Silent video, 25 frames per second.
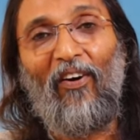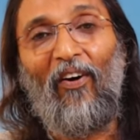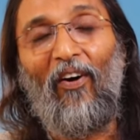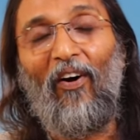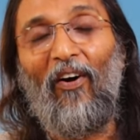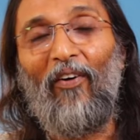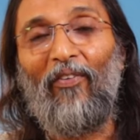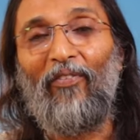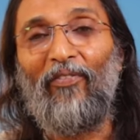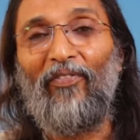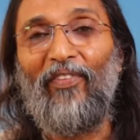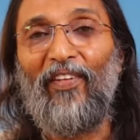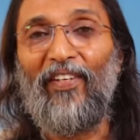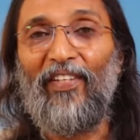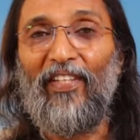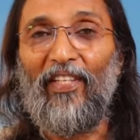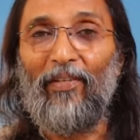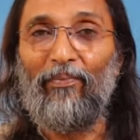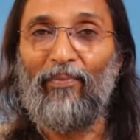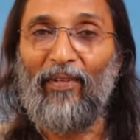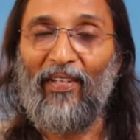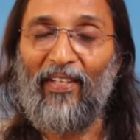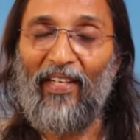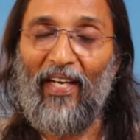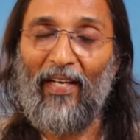of the
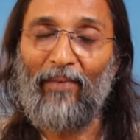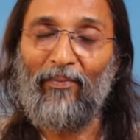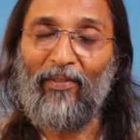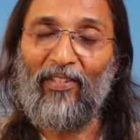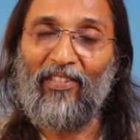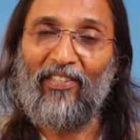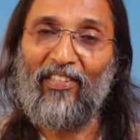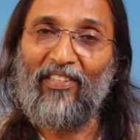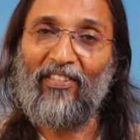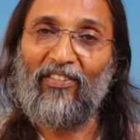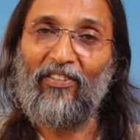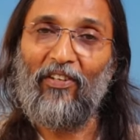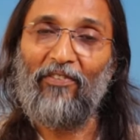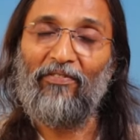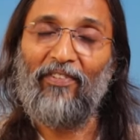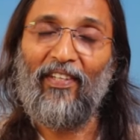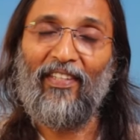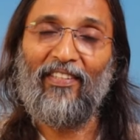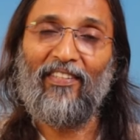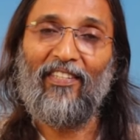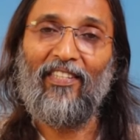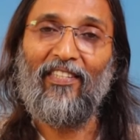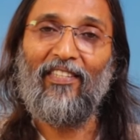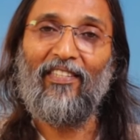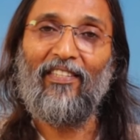deeper dimensions of
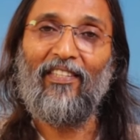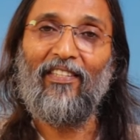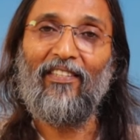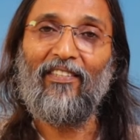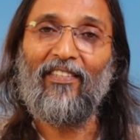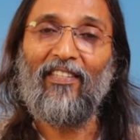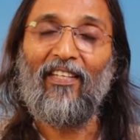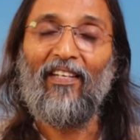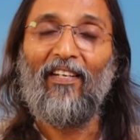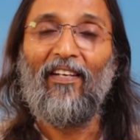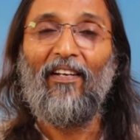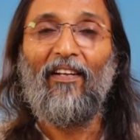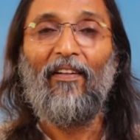existence.